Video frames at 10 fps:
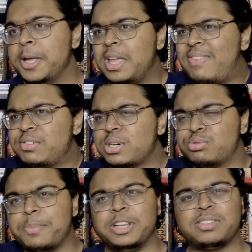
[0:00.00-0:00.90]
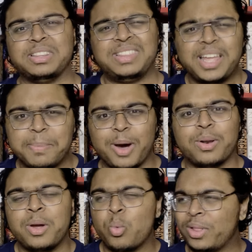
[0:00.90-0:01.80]
If I try to reminisce and think about
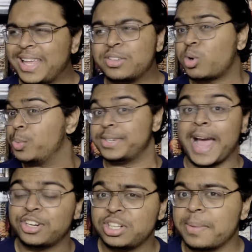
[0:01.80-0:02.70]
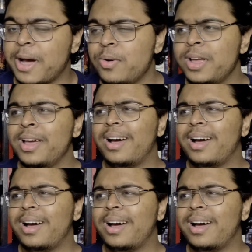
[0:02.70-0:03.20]
what that story was actually about,